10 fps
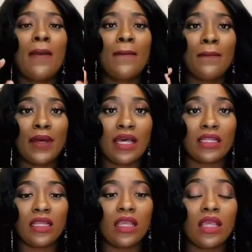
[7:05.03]
But
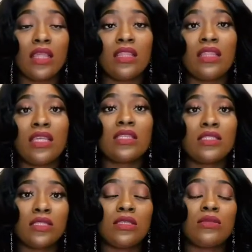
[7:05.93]
these
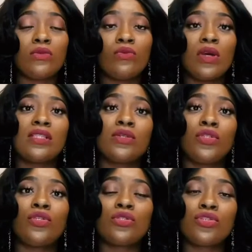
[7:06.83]
ones on
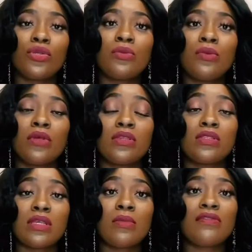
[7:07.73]
YouTube,
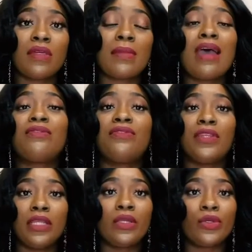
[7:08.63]
some of them are
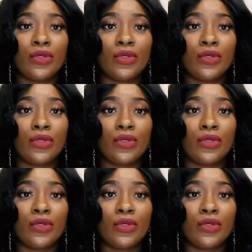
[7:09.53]
really good